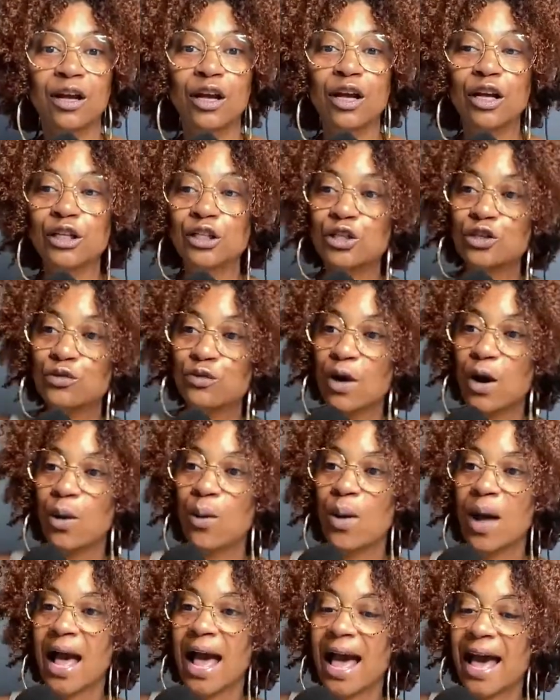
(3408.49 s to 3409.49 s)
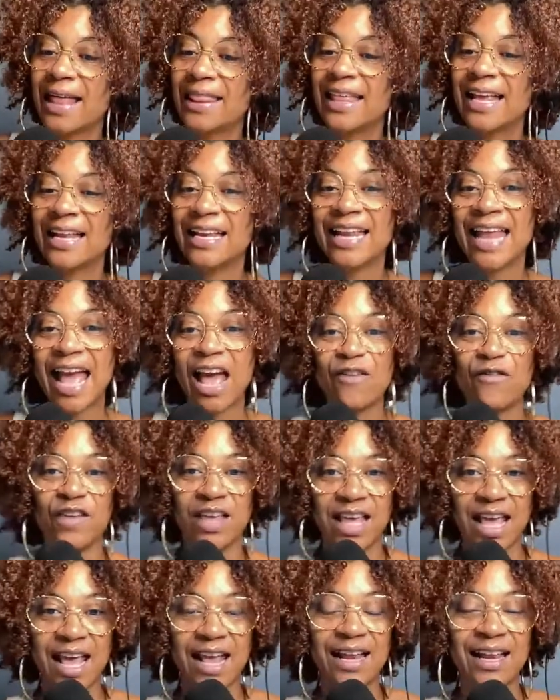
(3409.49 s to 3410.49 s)
control how they
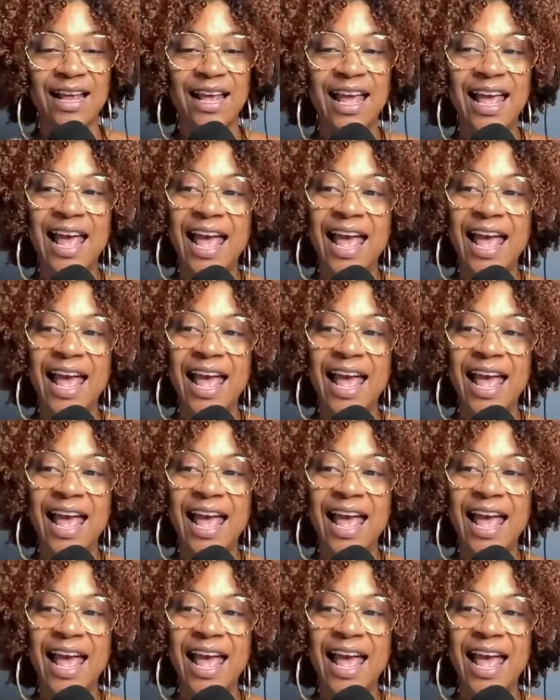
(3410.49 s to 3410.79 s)
navigate.